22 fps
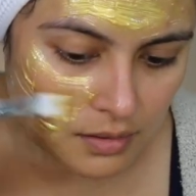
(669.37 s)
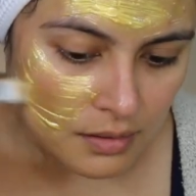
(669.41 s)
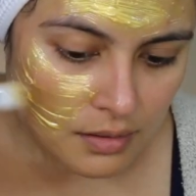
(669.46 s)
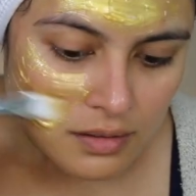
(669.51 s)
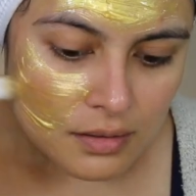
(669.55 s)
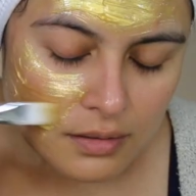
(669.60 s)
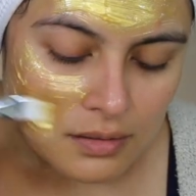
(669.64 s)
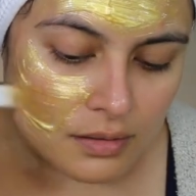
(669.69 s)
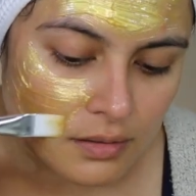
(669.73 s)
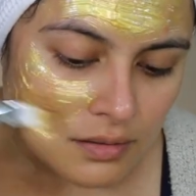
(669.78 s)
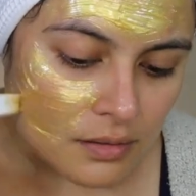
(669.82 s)

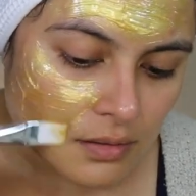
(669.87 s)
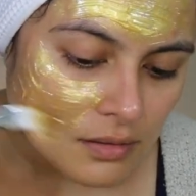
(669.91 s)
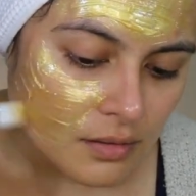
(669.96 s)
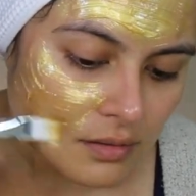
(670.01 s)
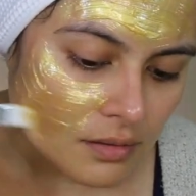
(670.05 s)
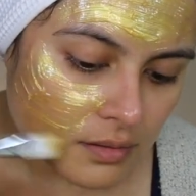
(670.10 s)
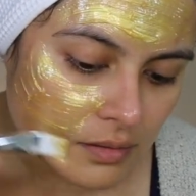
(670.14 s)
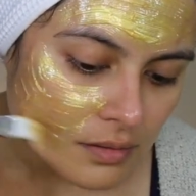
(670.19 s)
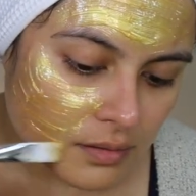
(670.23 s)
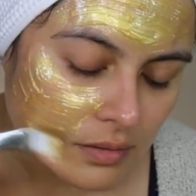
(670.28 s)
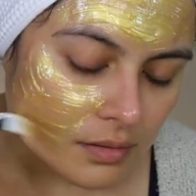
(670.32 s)

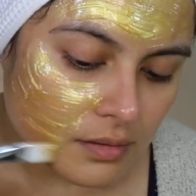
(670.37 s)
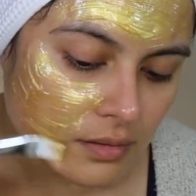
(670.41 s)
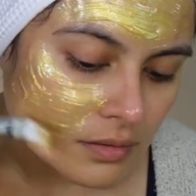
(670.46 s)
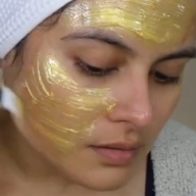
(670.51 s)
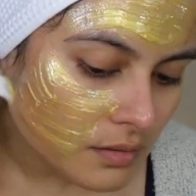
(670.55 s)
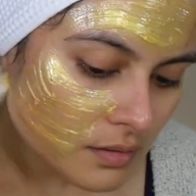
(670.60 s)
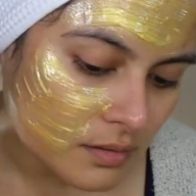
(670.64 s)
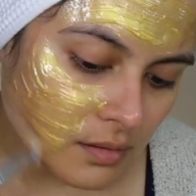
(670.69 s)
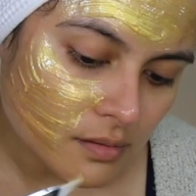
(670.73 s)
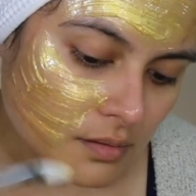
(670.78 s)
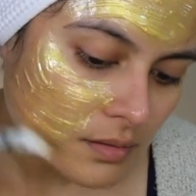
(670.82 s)

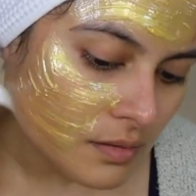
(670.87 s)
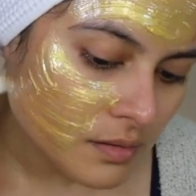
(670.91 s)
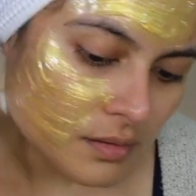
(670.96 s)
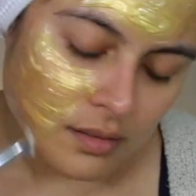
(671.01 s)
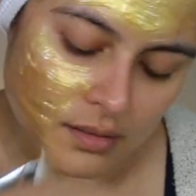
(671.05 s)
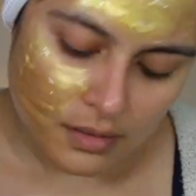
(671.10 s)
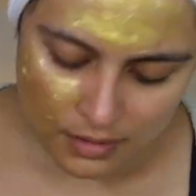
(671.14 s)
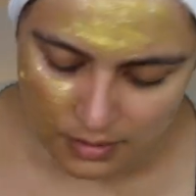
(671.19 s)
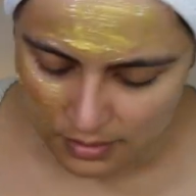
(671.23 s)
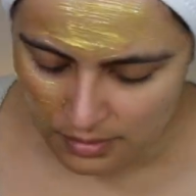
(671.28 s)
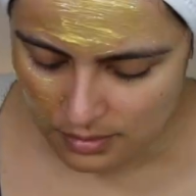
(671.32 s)

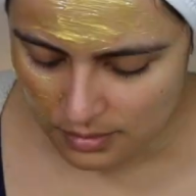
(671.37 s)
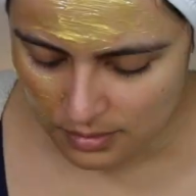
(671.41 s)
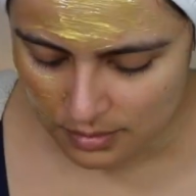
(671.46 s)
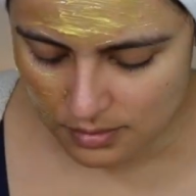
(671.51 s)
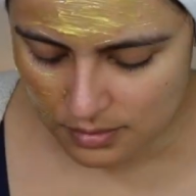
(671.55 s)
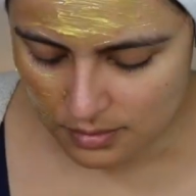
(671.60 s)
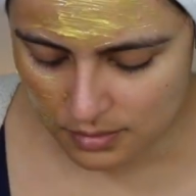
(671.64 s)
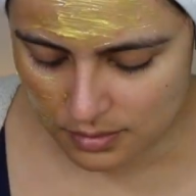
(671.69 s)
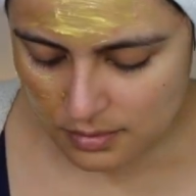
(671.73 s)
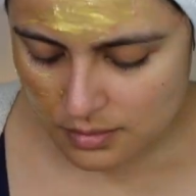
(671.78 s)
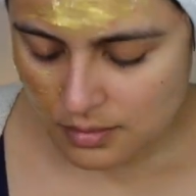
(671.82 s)

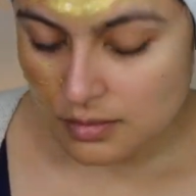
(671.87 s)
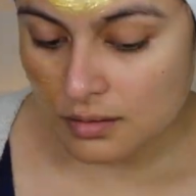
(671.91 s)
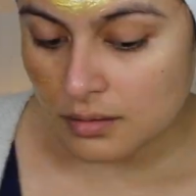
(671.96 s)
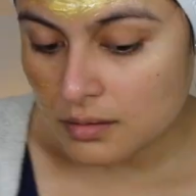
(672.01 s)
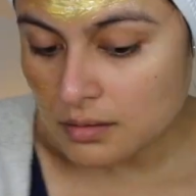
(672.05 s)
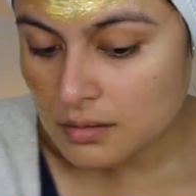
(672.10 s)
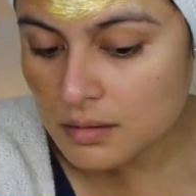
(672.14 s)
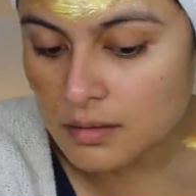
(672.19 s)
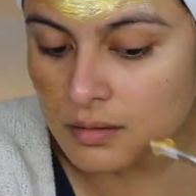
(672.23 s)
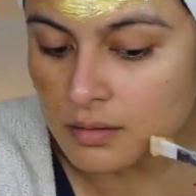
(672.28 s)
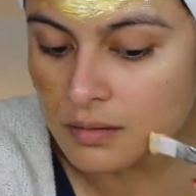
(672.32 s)

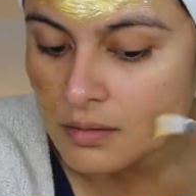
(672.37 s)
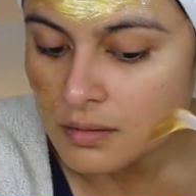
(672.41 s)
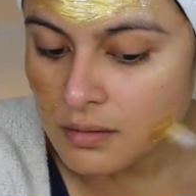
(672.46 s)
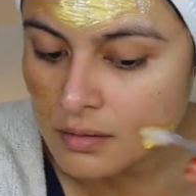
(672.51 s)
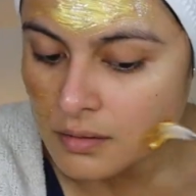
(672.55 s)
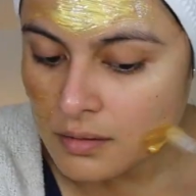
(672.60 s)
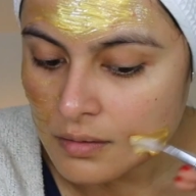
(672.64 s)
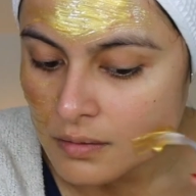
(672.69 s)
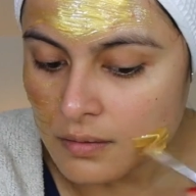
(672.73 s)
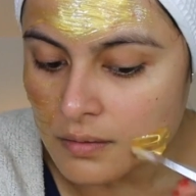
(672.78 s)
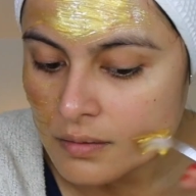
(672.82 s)
(silence)